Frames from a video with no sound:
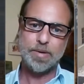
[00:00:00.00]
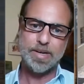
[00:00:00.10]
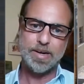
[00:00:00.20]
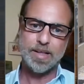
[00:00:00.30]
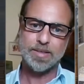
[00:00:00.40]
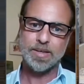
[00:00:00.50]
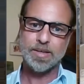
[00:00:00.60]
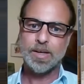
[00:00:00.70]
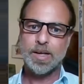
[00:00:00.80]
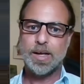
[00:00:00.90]
mean another.
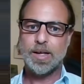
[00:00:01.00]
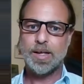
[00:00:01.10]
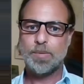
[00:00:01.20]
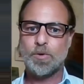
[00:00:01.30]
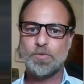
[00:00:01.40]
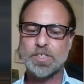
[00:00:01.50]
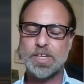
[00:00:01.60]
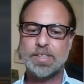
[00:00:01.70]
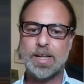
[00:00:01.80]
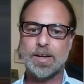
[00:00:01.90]

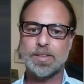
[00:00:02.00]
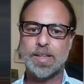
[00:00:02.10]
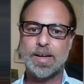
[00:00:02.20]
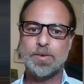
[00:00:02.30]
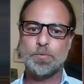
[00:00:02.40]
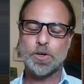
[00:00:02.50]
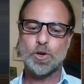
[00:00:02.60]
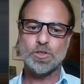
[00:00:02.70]
Obviously, there are then the